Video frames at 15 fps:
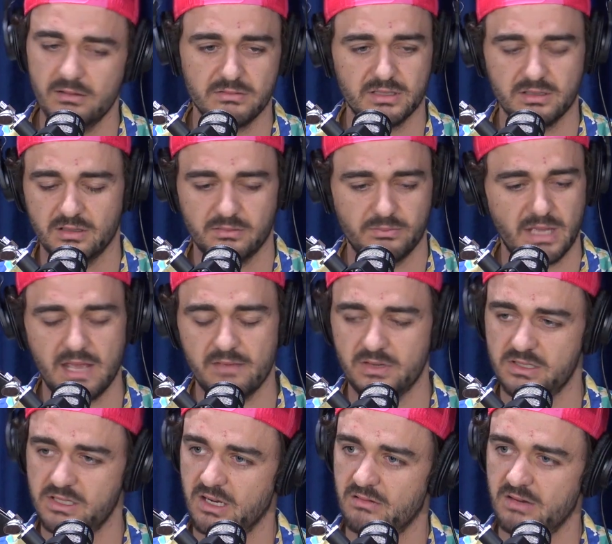He was a
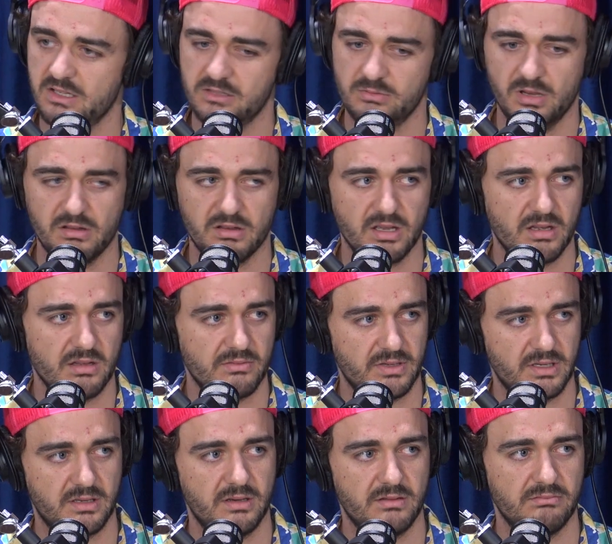heavy cigarette smoker.
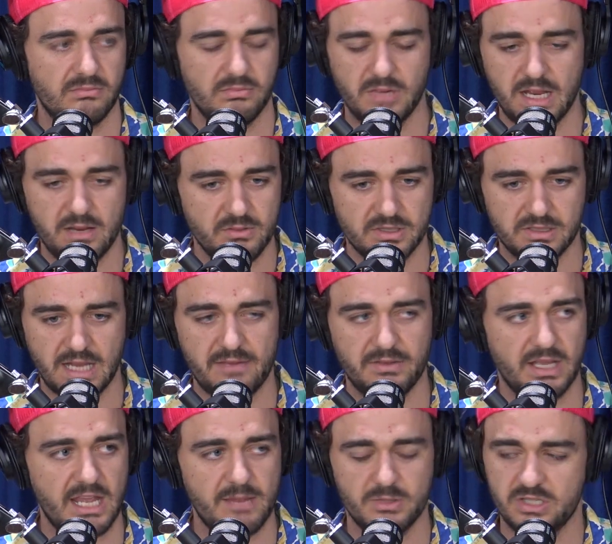He was
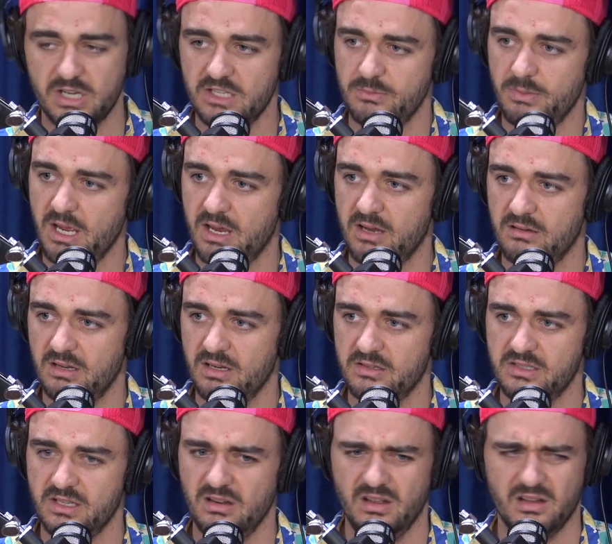having a heap of chest pain, and
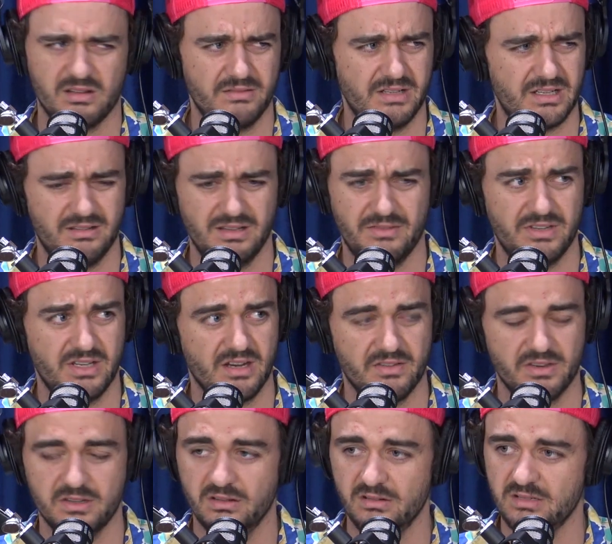I said, "Oh, like you'll have to go
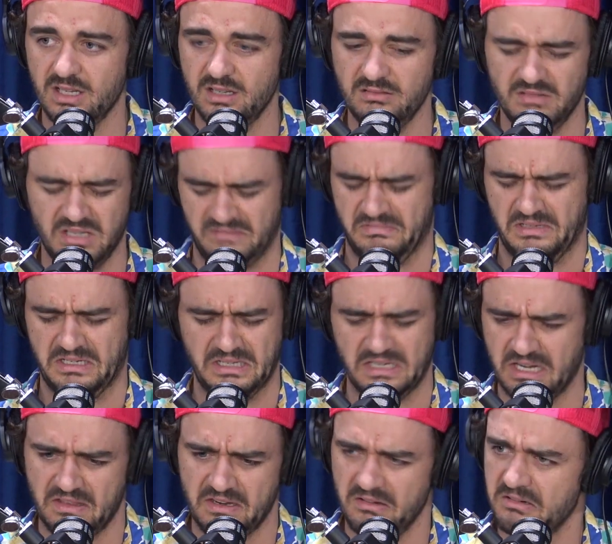to the doctor." I
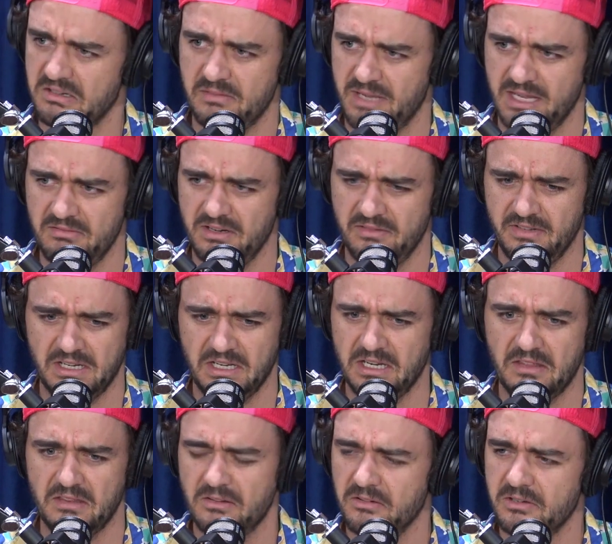fucking go to the doctor, mate. What the
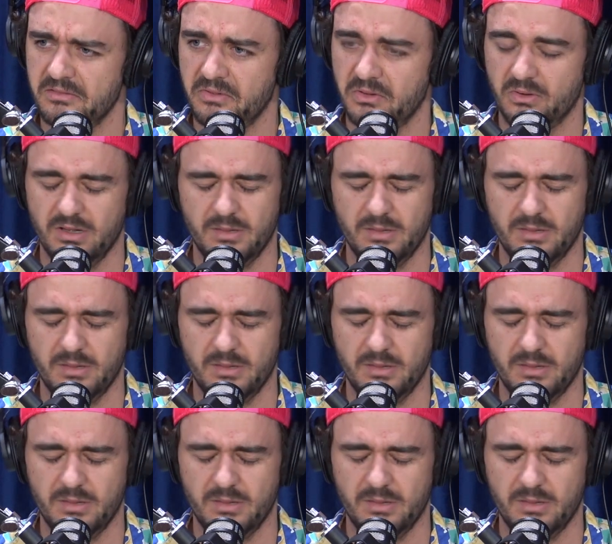fucking go to the doctor for?